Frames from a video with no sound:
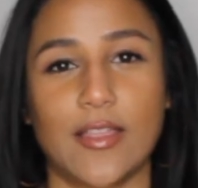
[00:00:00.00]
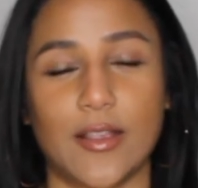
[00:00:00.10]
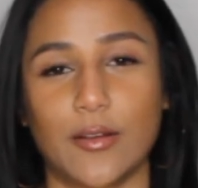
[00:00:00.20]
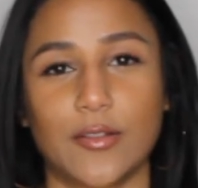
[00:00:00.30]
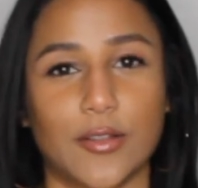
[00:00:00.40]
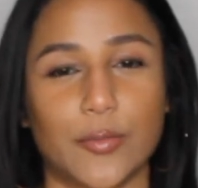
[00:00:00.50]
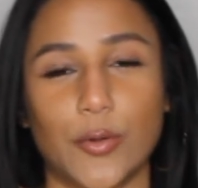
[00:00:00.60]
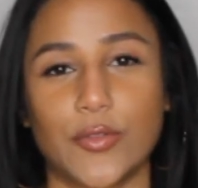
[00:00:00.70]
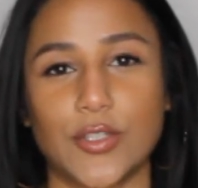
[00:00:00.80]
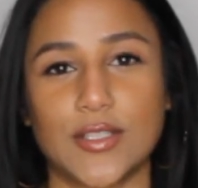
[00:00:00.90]
They're
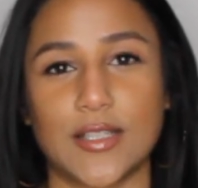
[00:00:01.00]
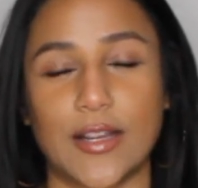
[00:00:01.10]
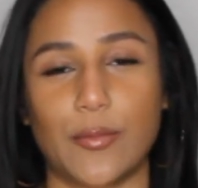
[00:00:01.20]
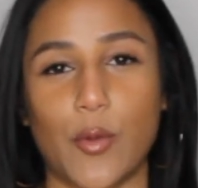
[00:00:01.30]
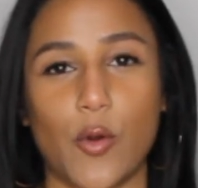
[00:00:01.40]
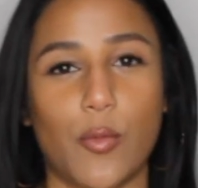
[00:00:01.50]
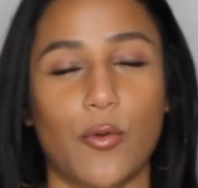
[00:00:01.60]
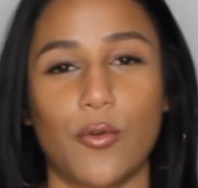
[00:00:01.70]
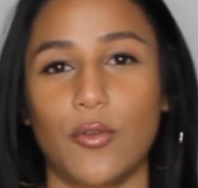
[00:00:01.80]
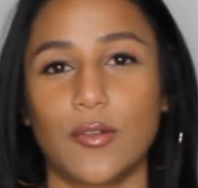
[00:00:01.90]
both just like
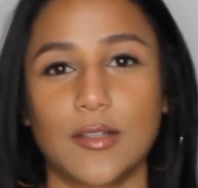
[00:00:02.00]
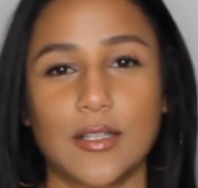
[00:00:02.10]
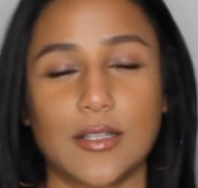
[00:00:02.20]
mobile,